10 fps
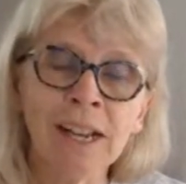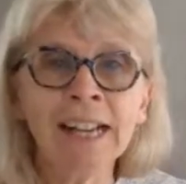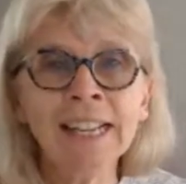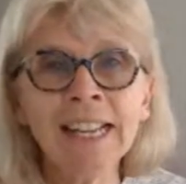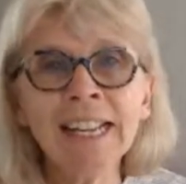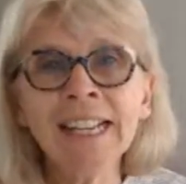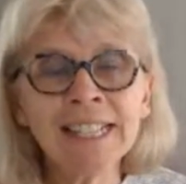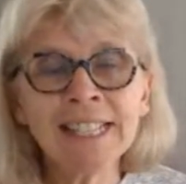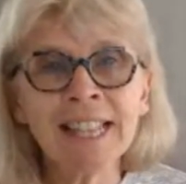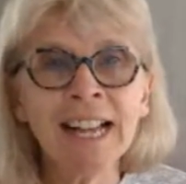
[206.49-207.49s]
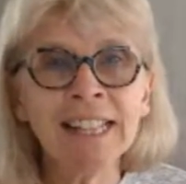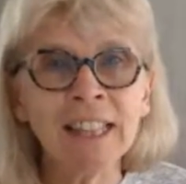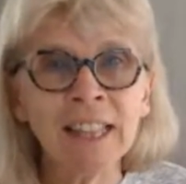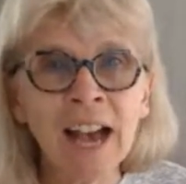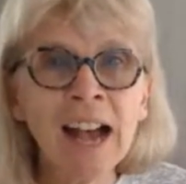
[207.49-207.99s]
And it is that
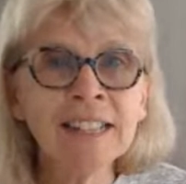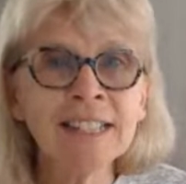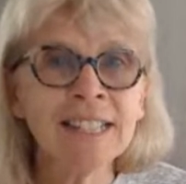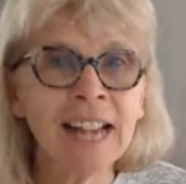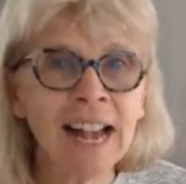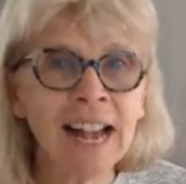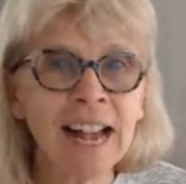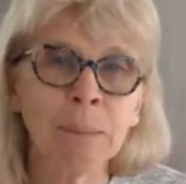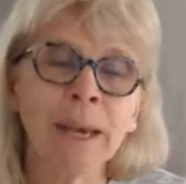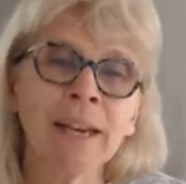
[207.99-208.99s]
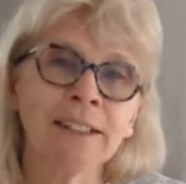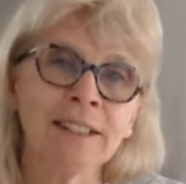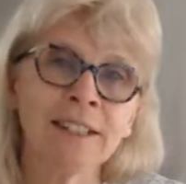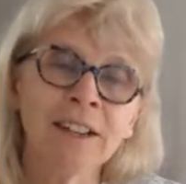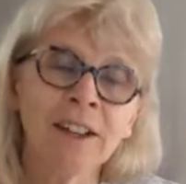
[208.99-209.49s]
last
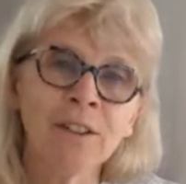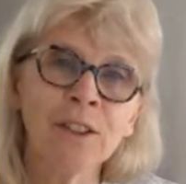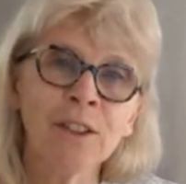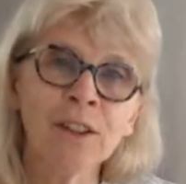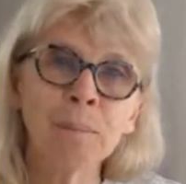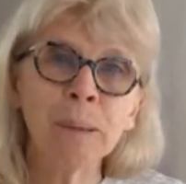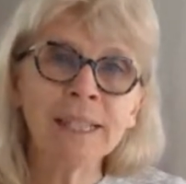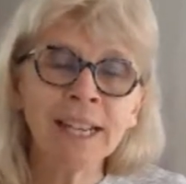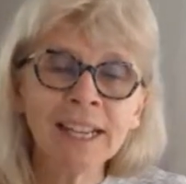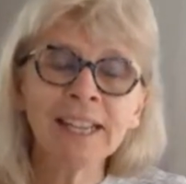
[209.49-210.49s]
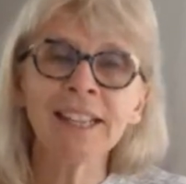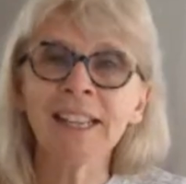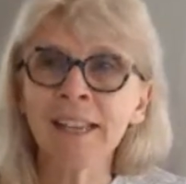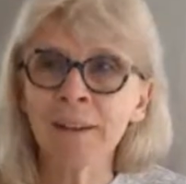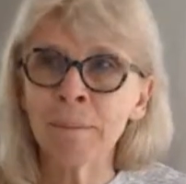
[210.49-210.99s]
aspect that
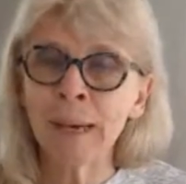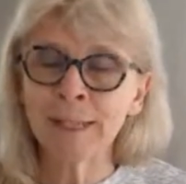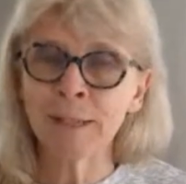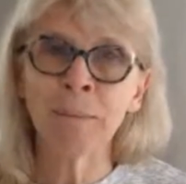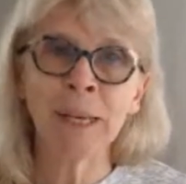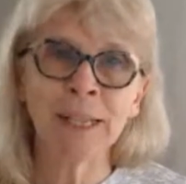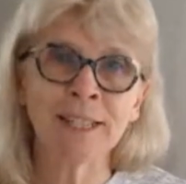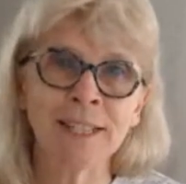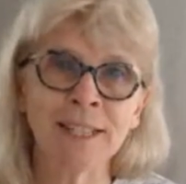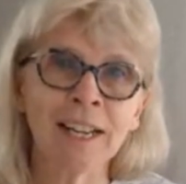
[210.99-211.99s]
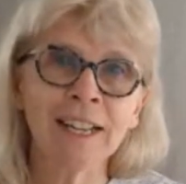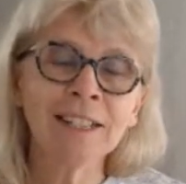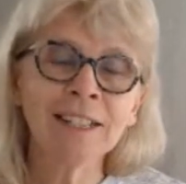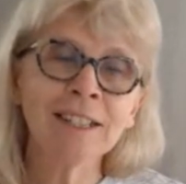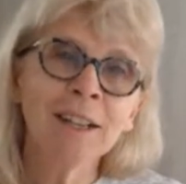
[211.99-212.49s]
particularly makes me
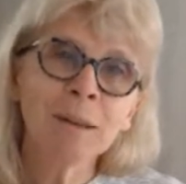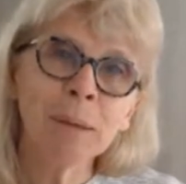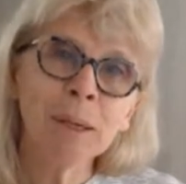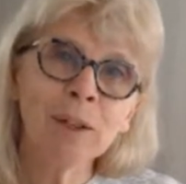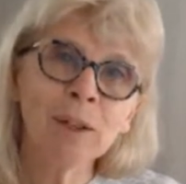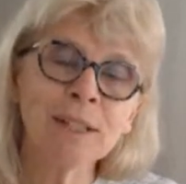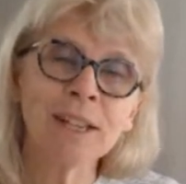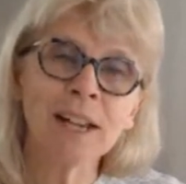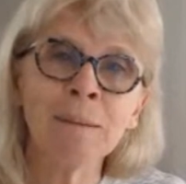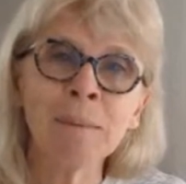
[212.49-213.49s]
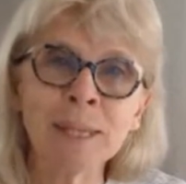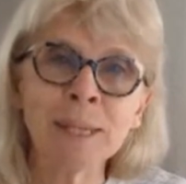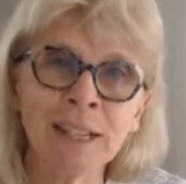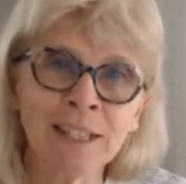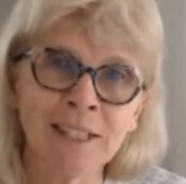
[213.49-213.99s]
excited because I'm a
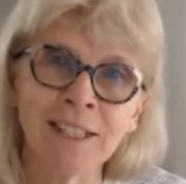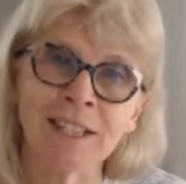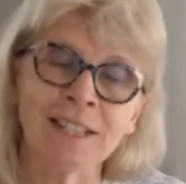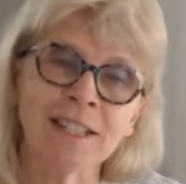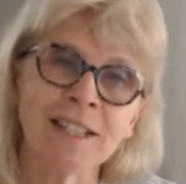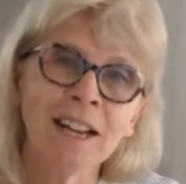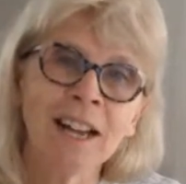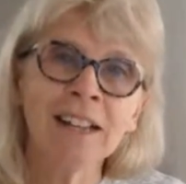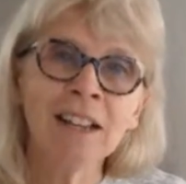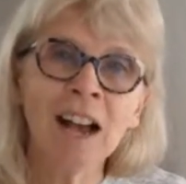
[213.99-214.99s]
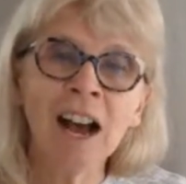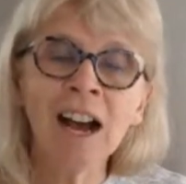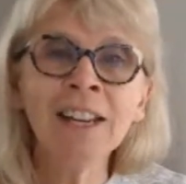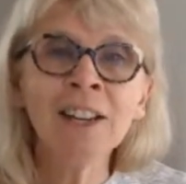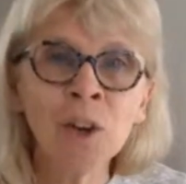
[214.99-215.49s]
scientist and
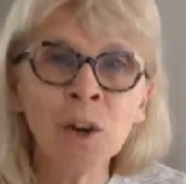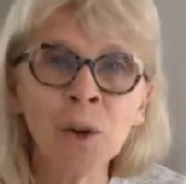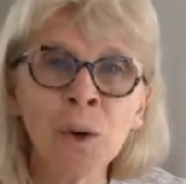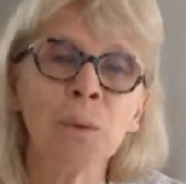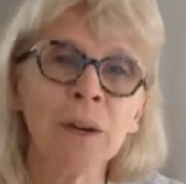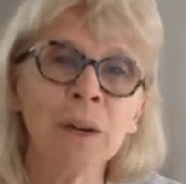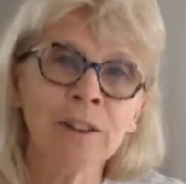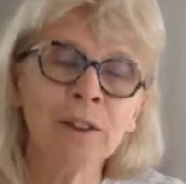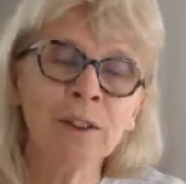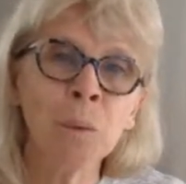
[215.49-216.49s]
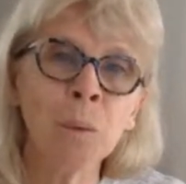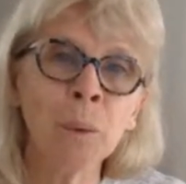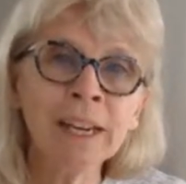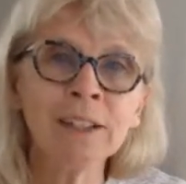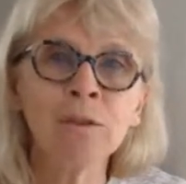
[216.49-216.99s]
I know that
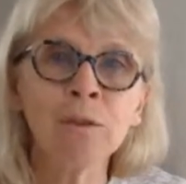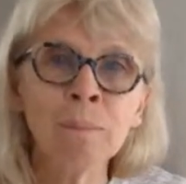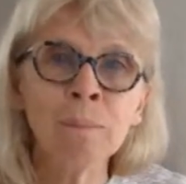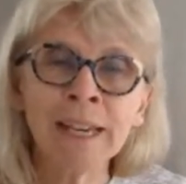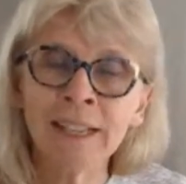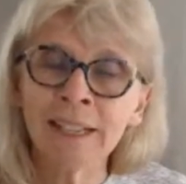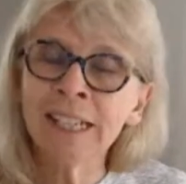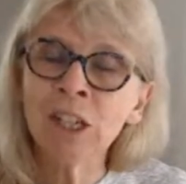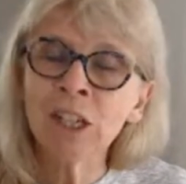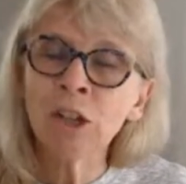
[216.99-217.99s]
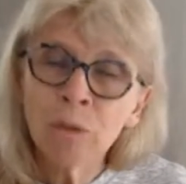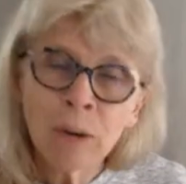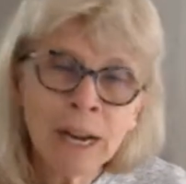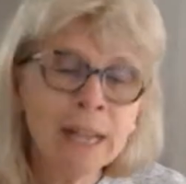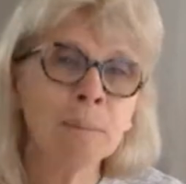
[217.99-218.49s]
we could make an
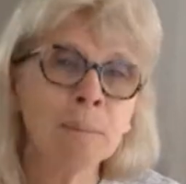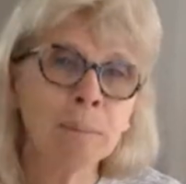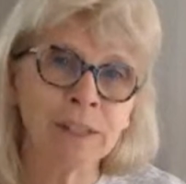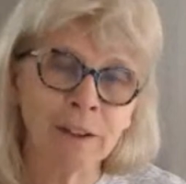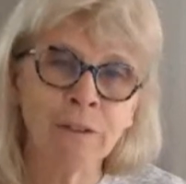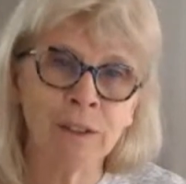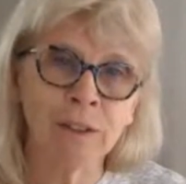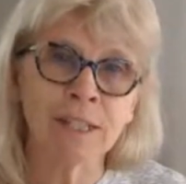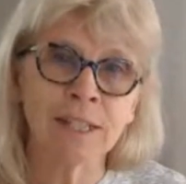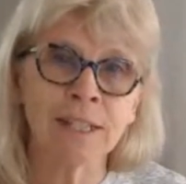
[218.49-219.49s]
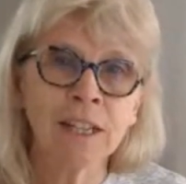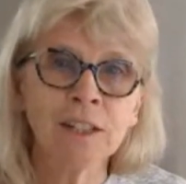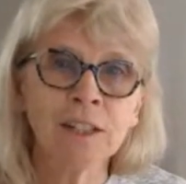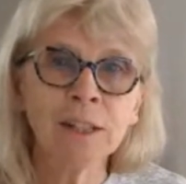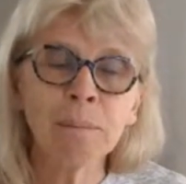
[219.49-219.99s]
incredible difference
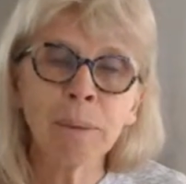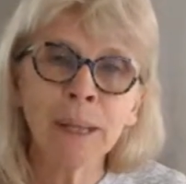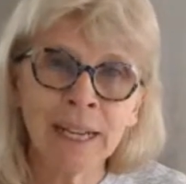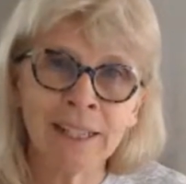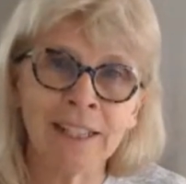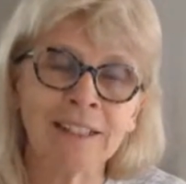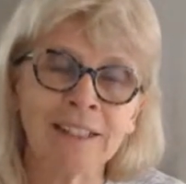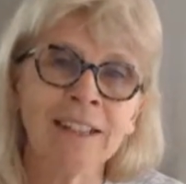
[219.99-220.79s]
to the planet